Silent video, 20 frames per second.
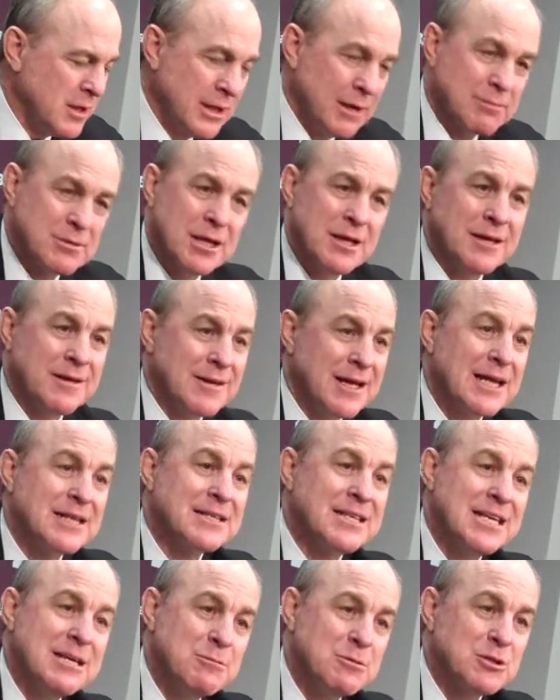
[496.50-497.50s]
And I'm telling you,
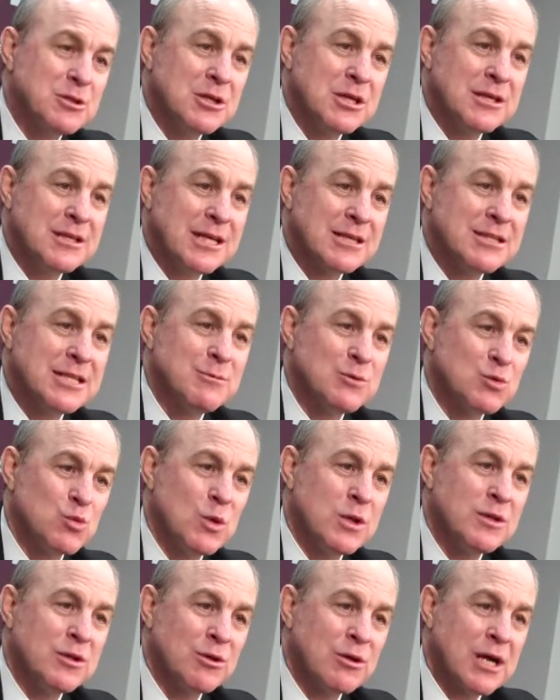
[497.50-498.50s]
that team is good. That team has
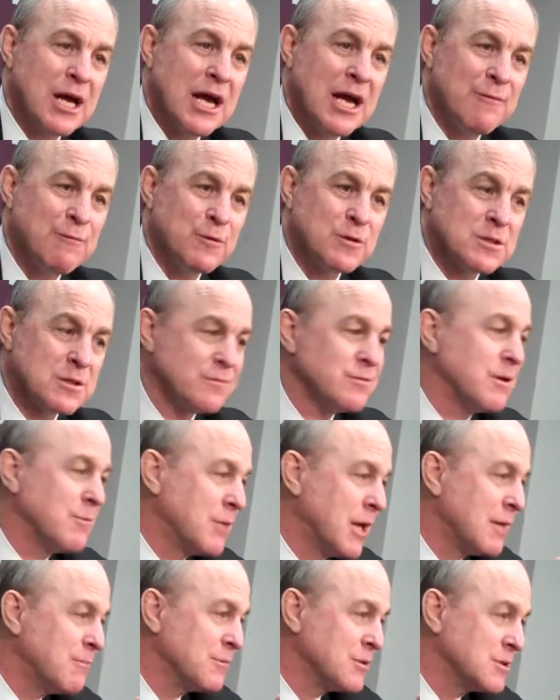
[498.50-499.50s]
won their conference, if
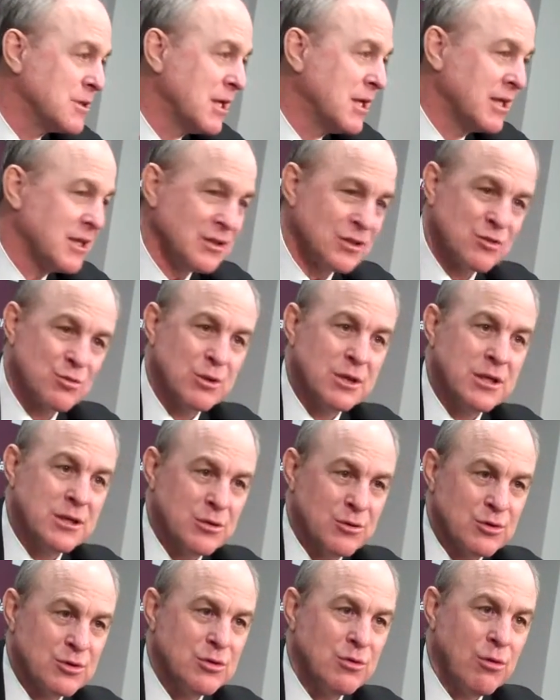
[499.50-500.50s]
I'm not mistaken, 3
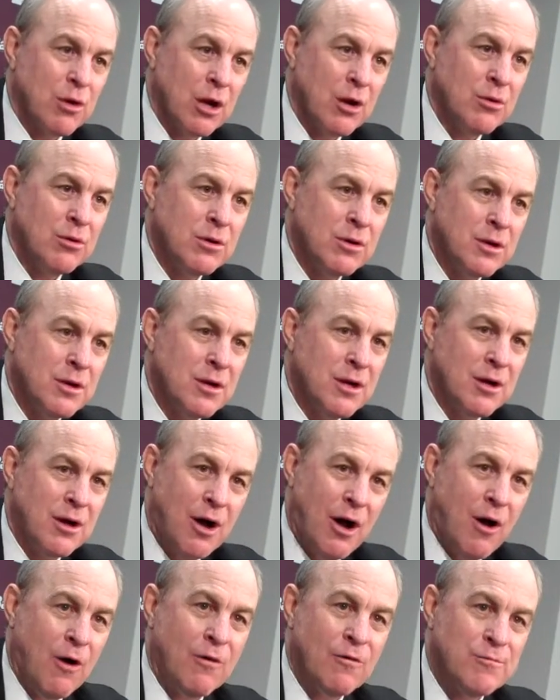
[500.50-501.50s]
years in a row,
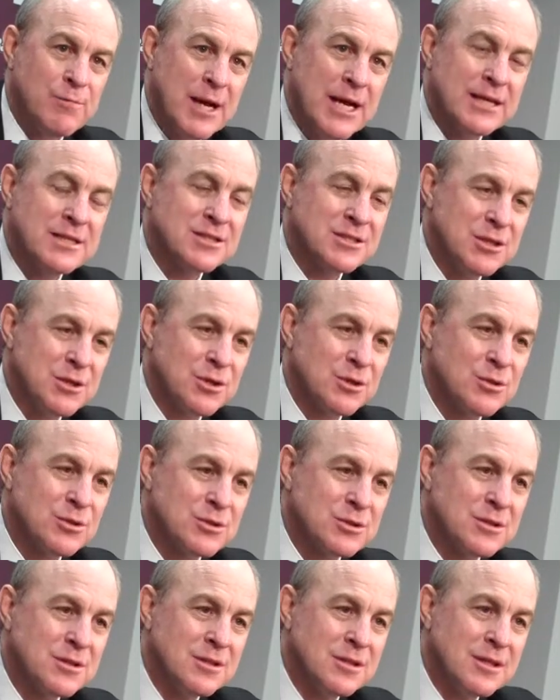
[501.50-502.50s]
all of Mike's
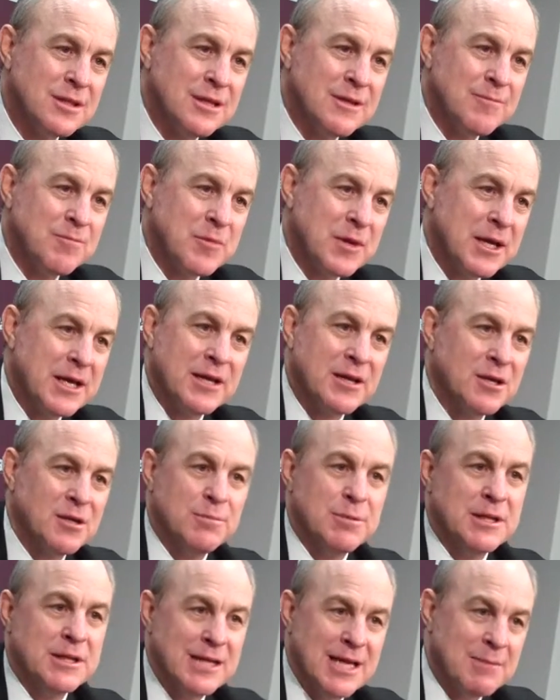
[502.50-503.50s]
years. And
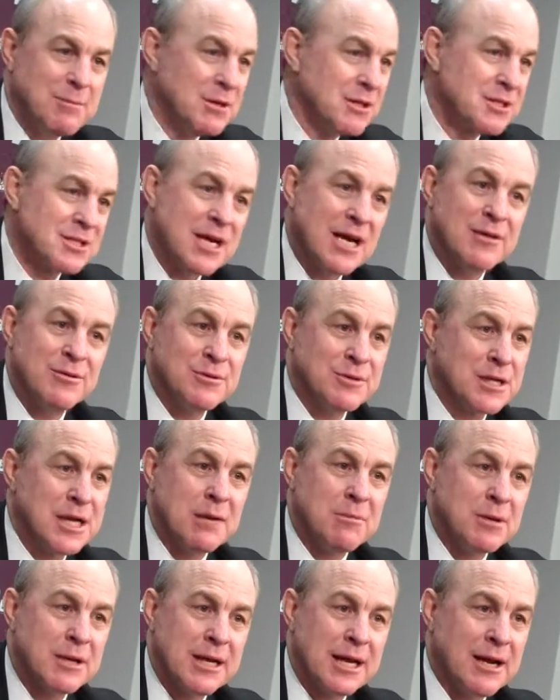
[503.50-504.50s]
it'll be them and Southern
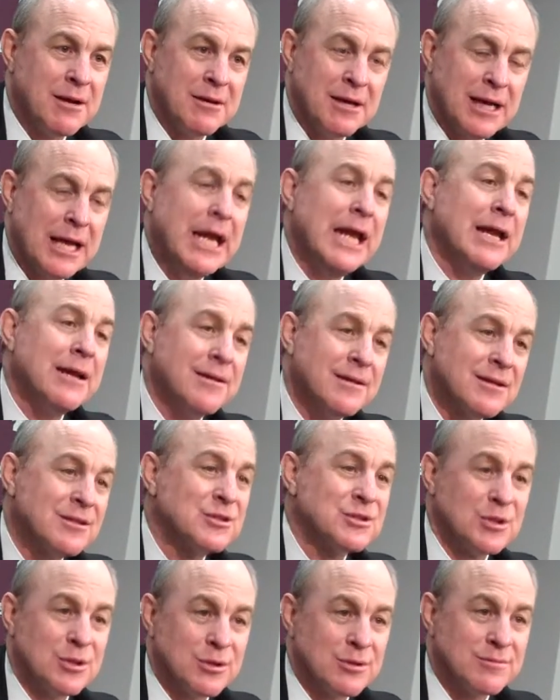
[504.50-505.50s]
coming down again
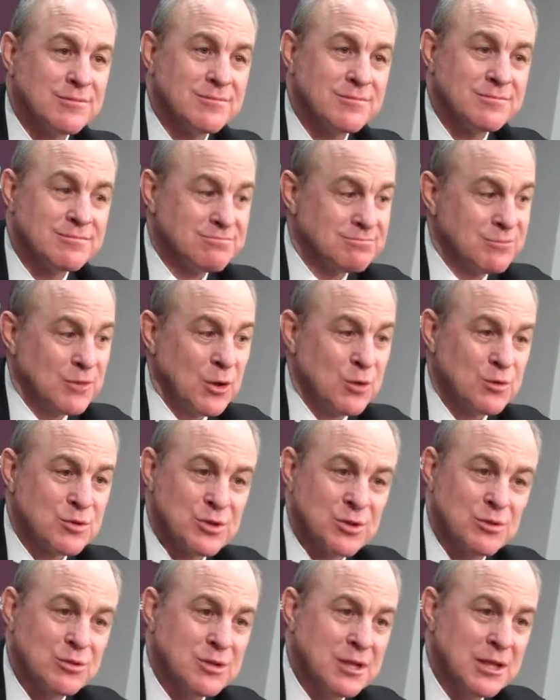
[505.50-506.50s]
this year.
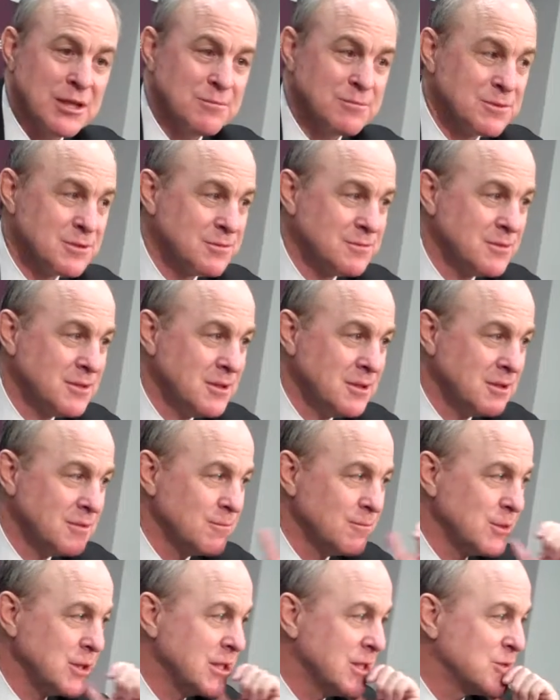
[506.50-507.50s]
Those 2 teams.
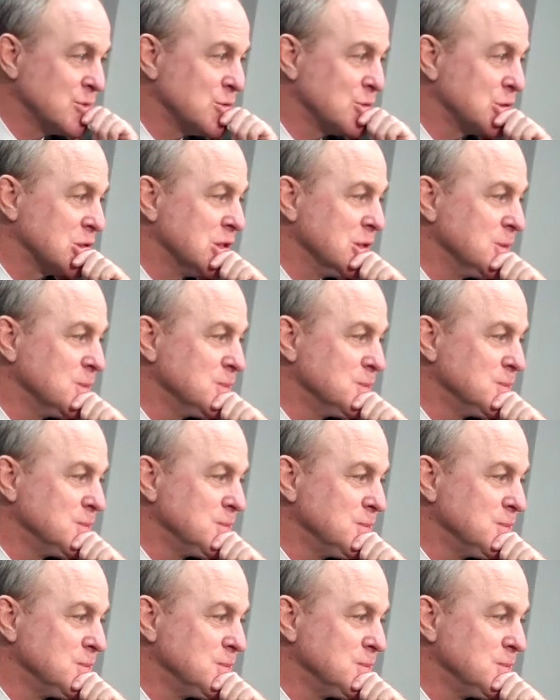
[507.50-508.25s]
Be interesting.